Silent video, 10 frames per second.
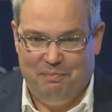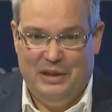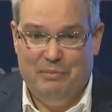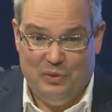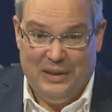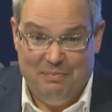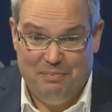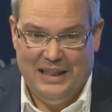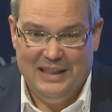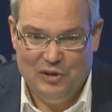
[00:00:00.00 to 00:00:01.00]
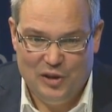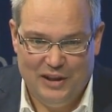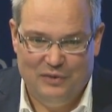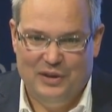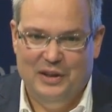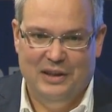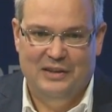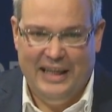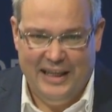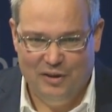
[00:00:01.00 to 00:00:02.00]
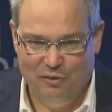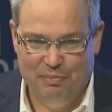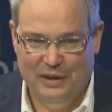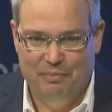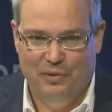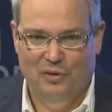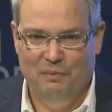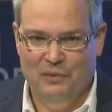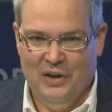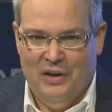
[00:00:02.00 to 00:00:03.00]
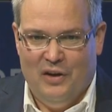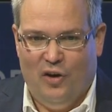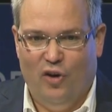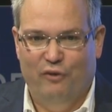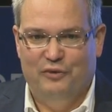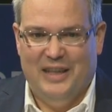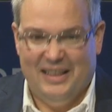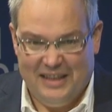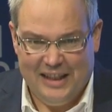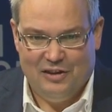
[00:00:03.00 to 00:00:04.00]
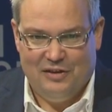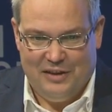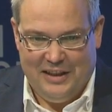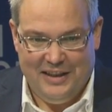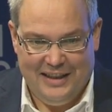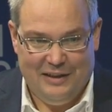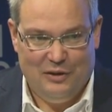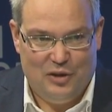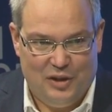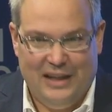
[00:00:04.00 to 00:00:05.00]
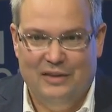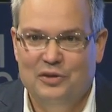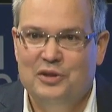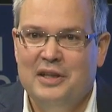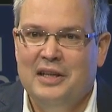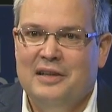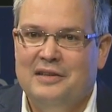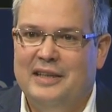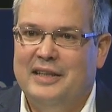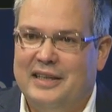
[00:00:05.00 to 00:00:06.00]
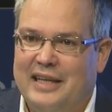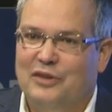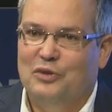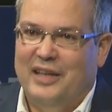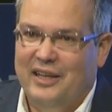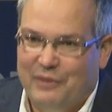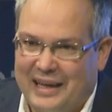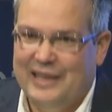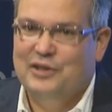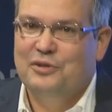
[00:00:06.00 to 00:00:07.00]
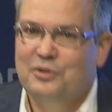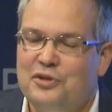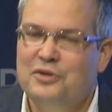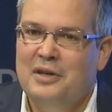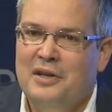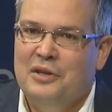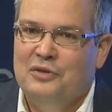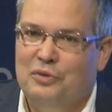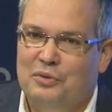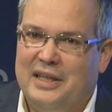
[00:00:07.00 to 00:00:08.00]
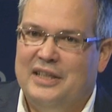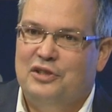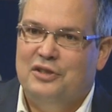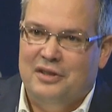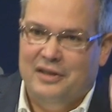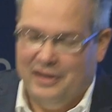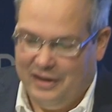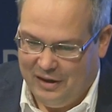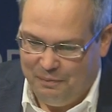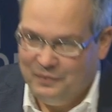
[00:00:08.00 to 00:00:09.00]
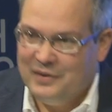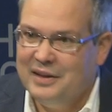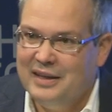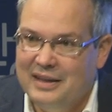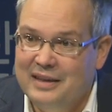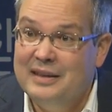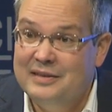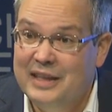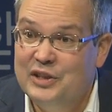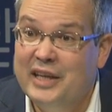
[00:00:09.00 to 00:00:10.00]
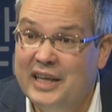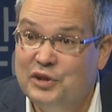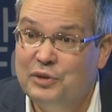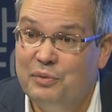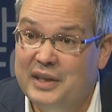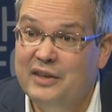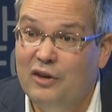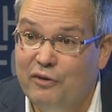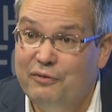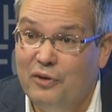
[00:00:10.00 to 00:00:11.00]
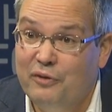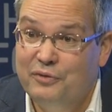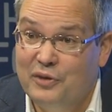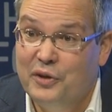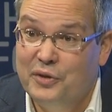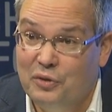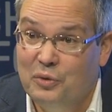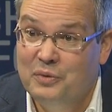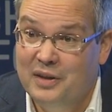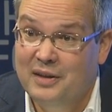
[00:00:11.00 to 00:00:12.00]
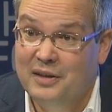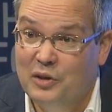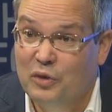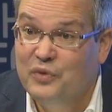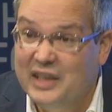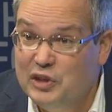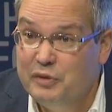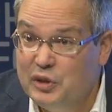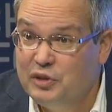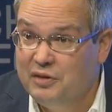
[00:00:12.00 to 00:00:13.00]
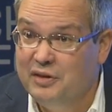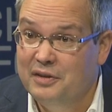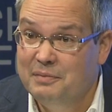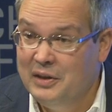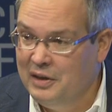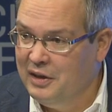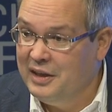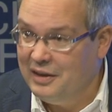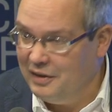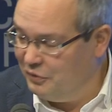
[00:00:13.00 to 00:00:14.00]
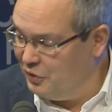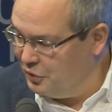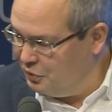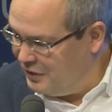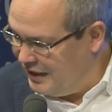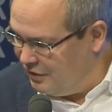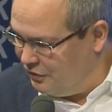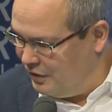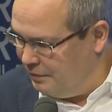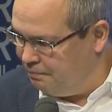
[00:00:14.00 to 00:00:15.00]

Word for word: people in Benin City and the Edo people of their dignity in the sense that they cannot have access to this, uh, this history of, of royal, uh, continuous uh, royal dignity.